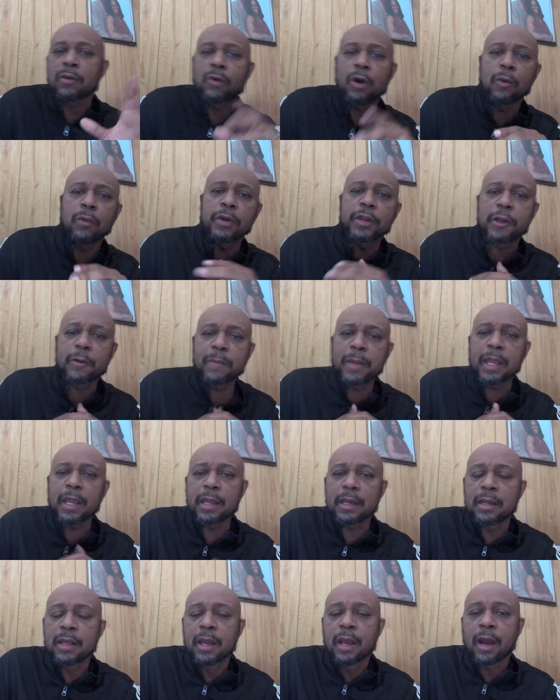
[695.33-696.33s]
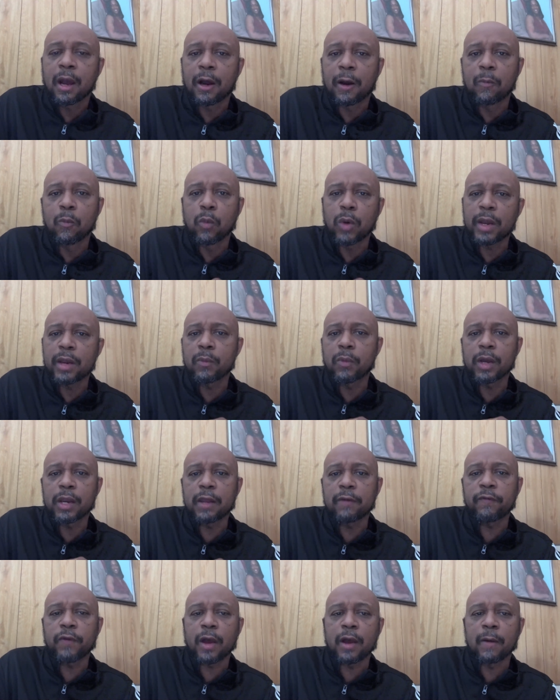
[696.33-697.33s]
well, what do you mean? Um, what what
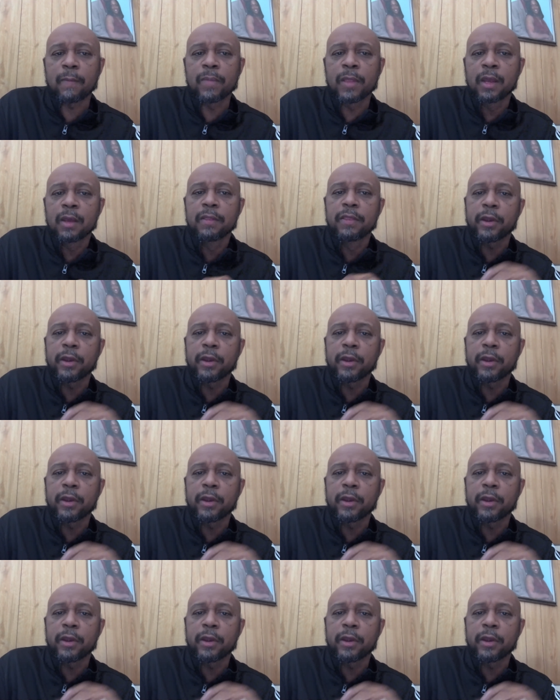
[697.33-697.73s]
if um,